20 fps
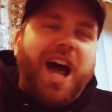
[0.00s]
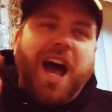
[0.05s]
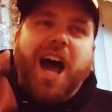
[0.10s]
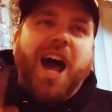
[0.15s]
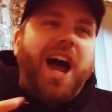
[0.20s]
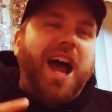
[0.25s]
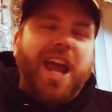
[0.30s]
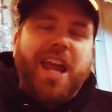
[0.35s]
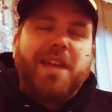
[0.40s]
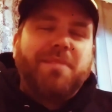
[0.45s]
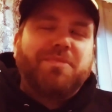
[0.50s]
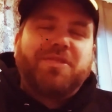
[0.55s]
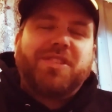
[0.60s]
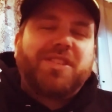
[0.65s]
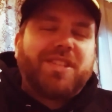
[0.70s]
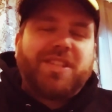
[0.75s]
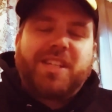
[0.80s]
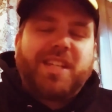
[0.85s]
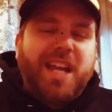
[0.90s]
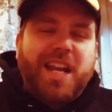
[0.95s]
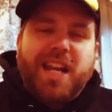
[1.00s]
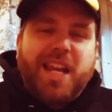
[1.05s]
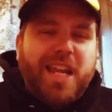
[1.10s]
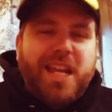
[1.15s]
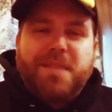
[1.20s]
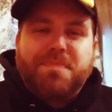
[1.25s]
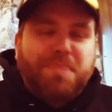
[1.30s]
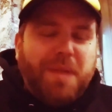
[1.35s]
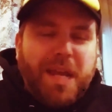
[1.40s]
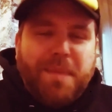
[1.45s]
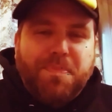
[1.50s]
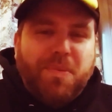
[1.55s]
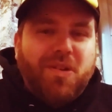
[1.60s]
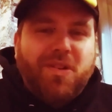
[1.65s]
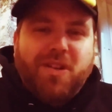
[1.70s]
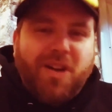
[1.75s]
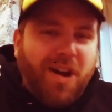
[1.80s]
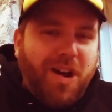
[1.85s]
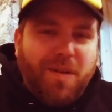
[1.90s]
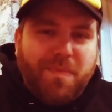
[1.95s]
I'm skinny, and people
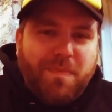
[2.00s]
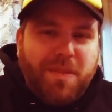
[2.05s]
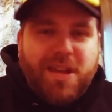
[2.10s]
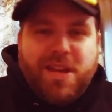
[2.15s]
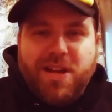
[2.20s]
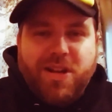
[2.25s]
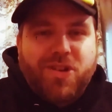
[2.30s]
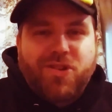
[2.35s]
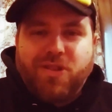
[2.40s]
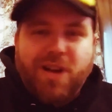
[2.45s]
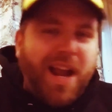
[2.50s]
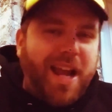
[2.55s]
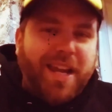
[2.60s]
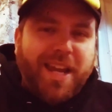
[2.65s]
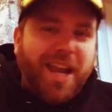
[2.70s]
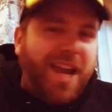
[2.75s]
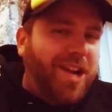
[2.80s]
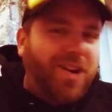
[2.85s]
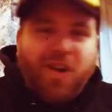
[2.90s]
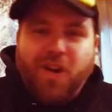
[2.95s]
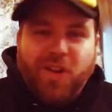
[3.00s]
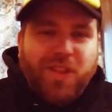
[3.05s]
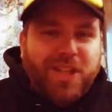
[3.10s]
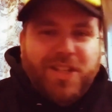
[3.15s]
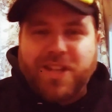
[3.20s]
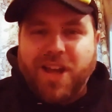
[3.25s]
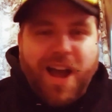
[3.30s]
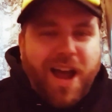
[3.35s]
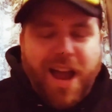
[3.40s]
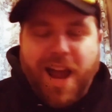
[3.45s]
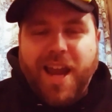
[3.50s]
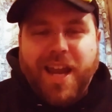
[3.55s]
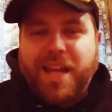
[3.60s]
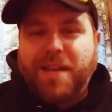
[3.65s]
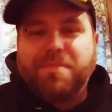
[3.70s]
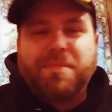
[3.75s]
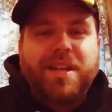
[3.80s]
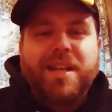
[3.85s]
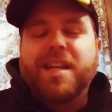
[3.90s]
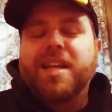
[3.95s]
call me a crackhead all the
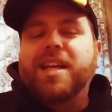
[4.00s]
time.